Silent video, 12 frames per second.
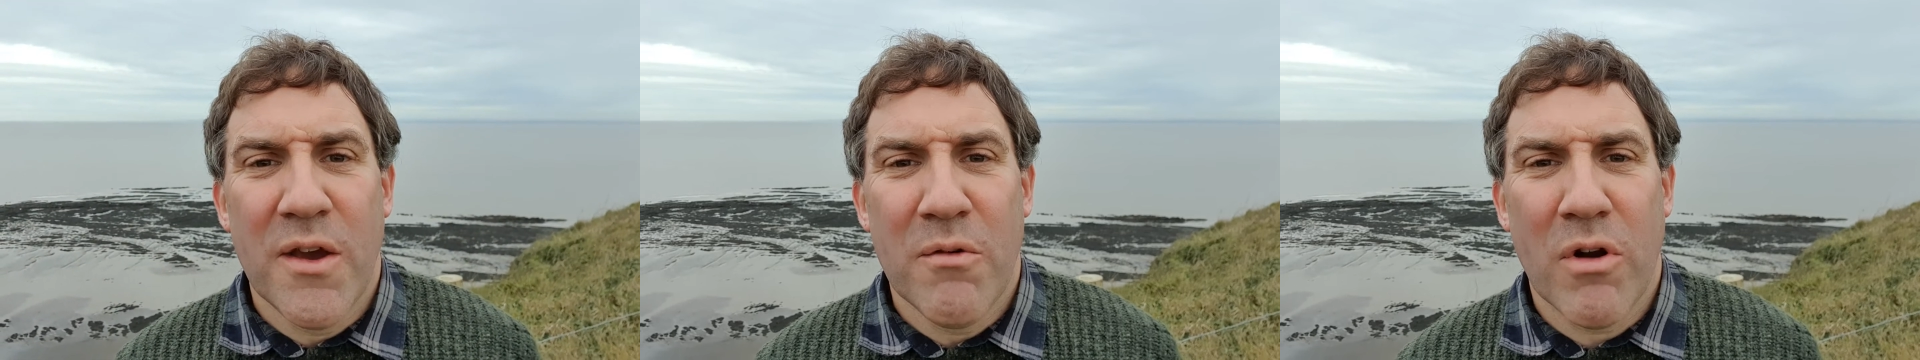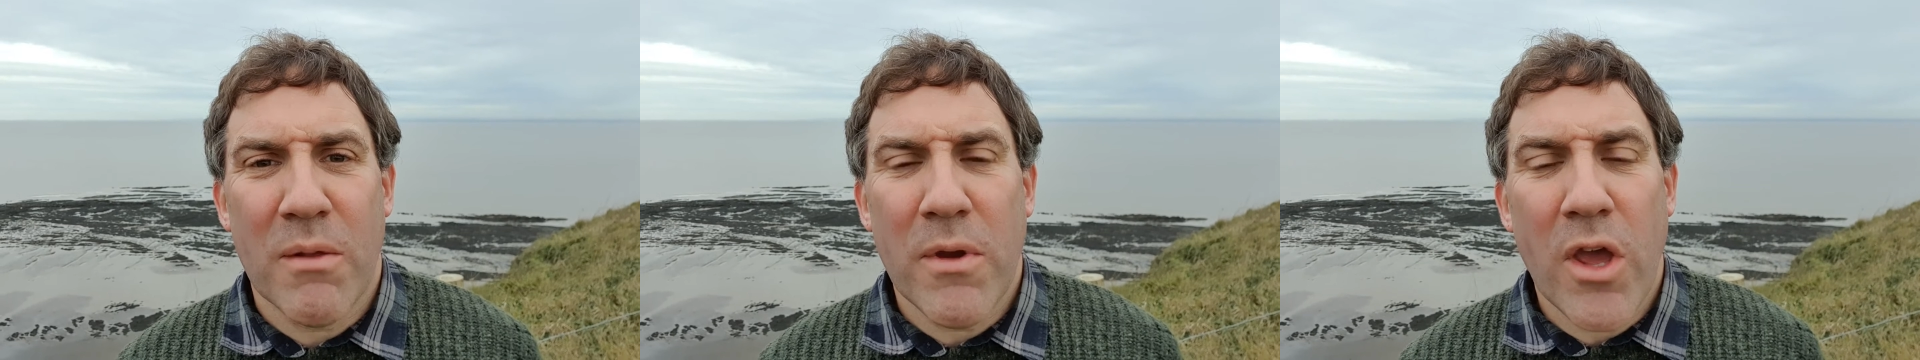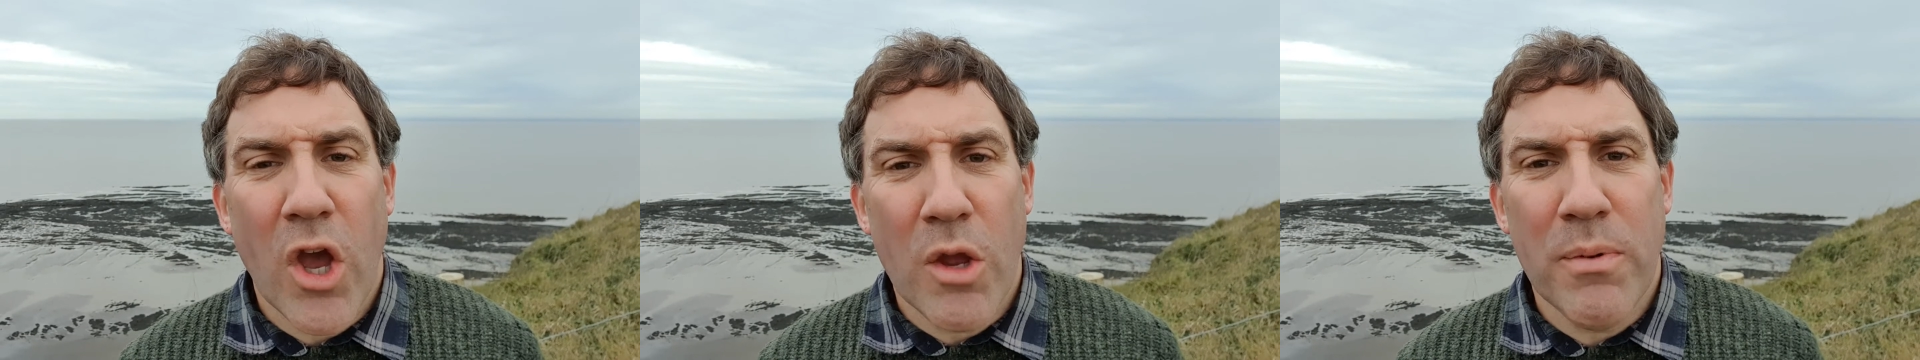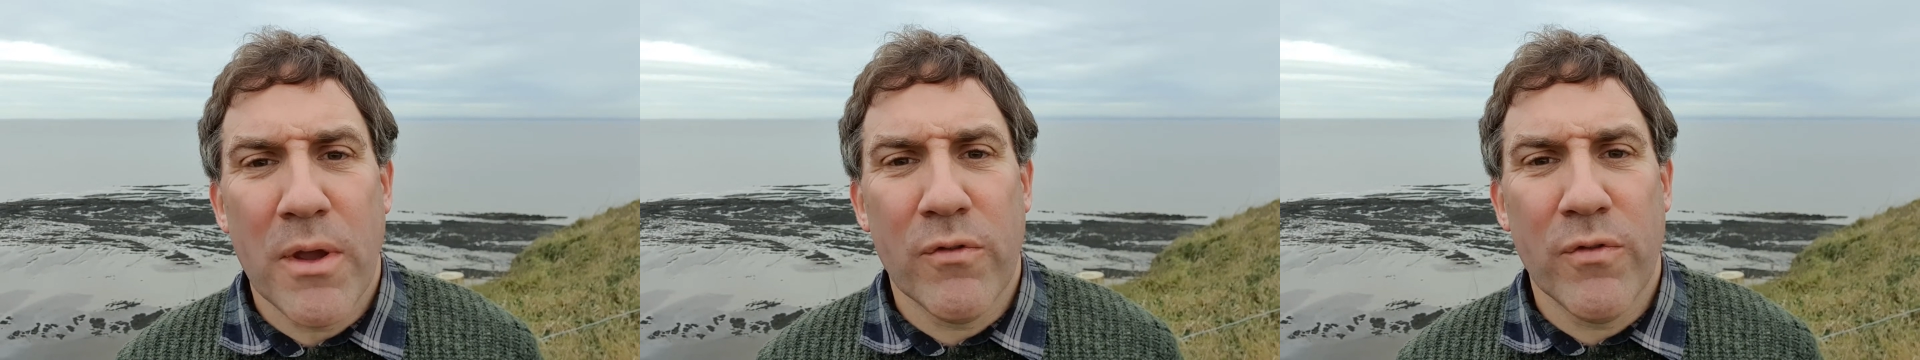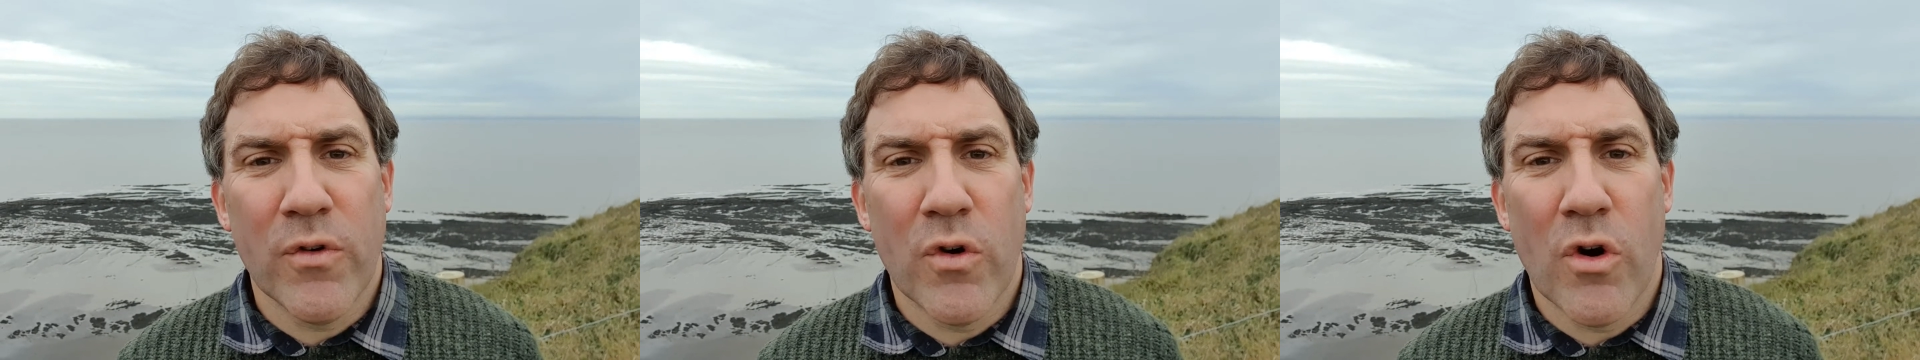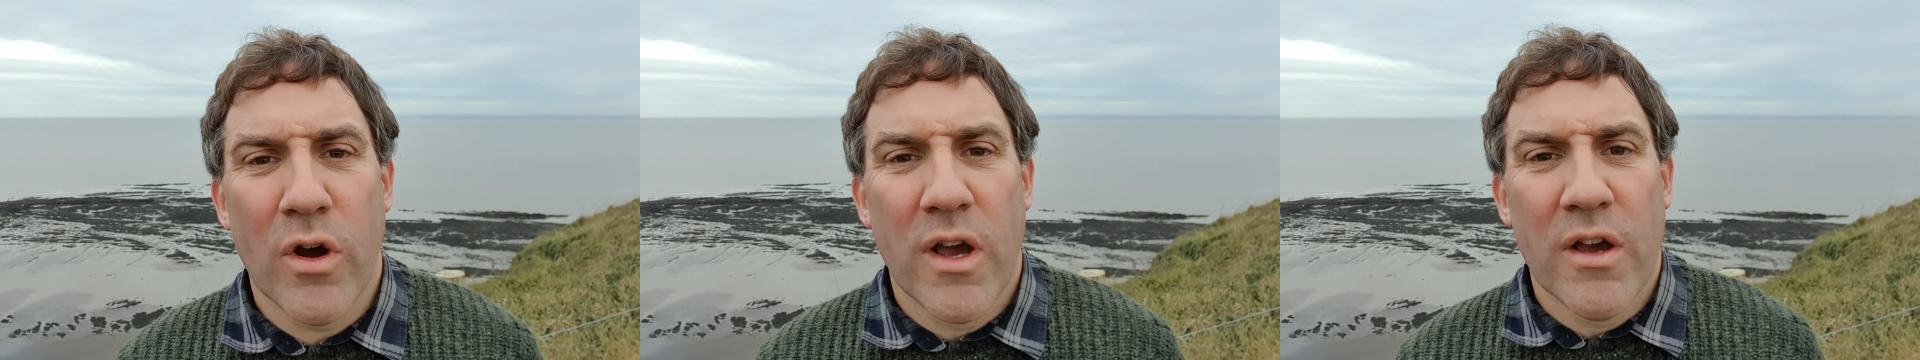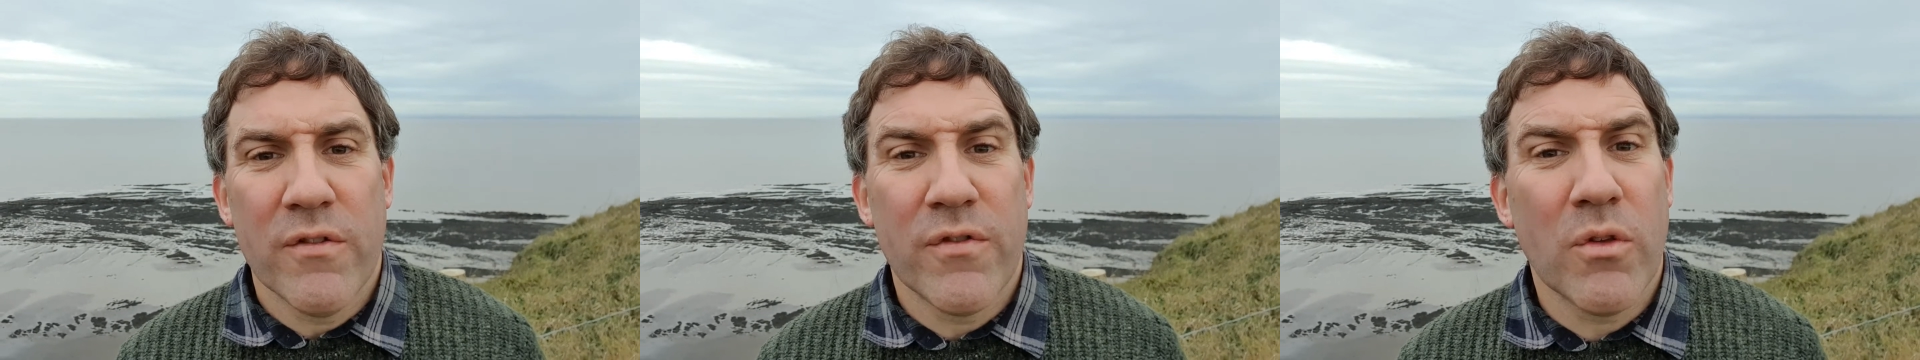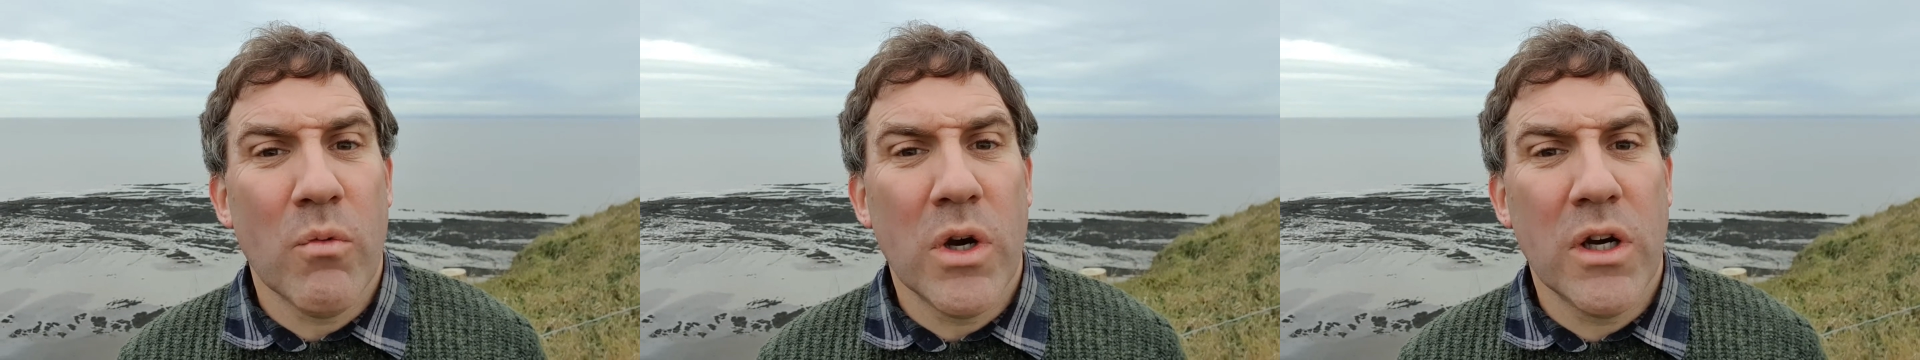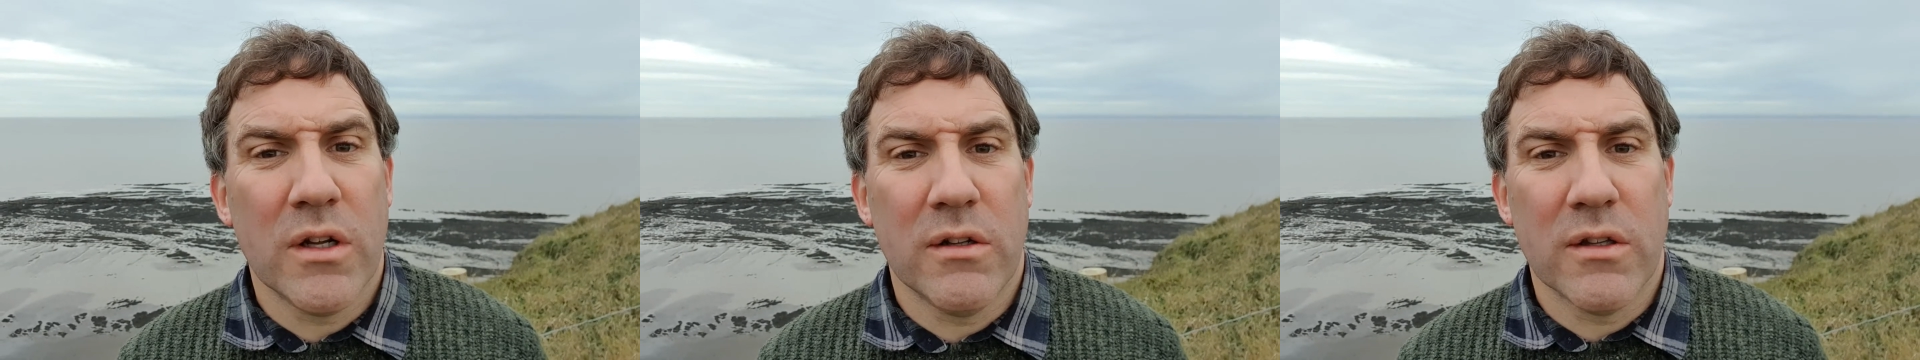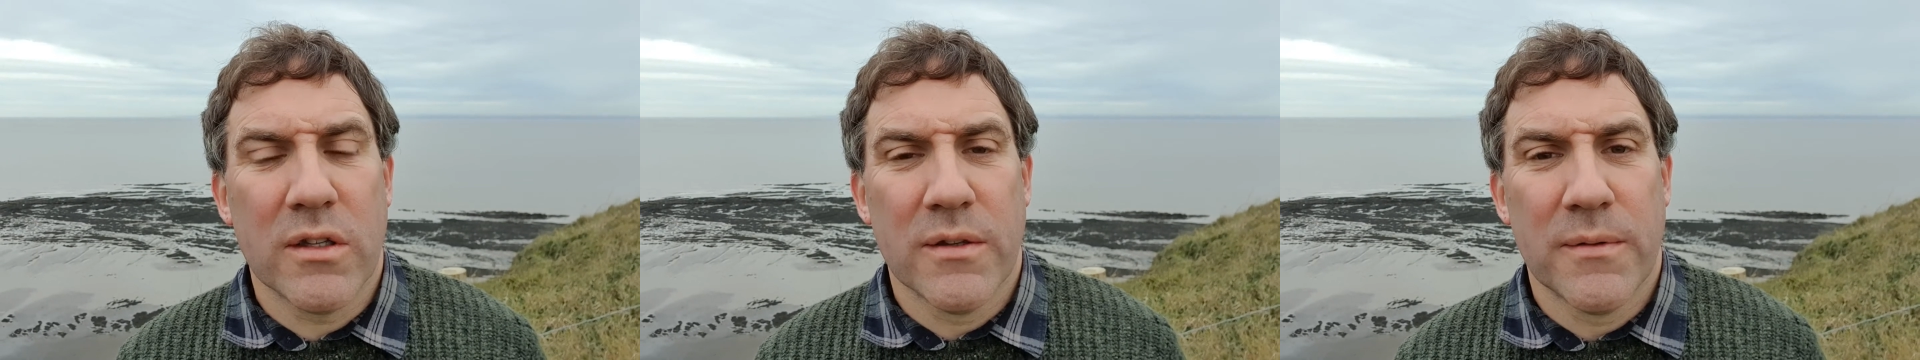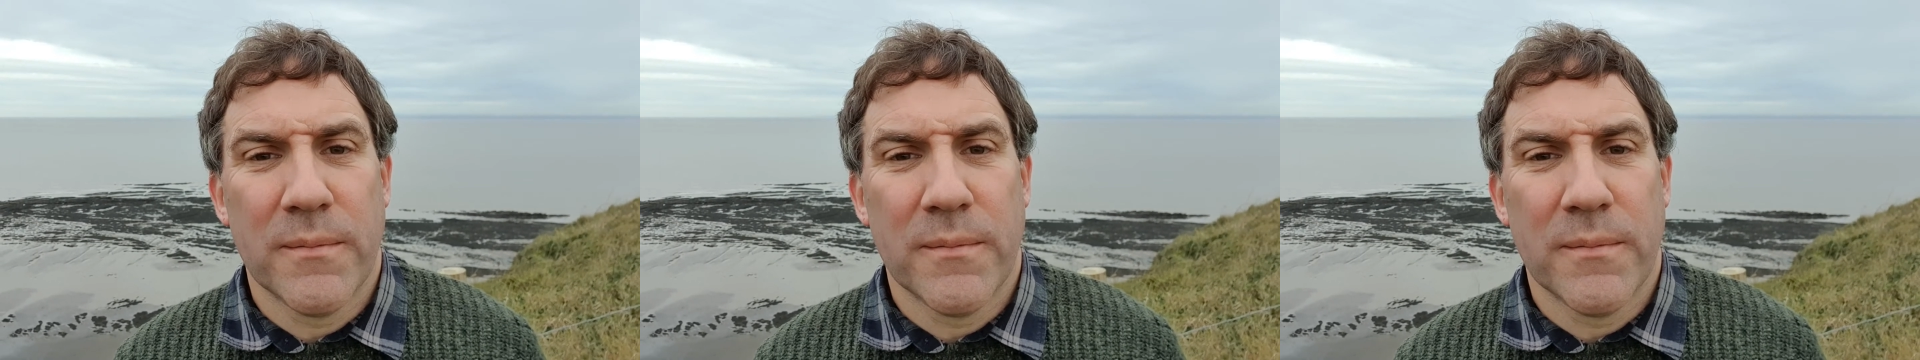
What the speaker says: what am I hoping for the world?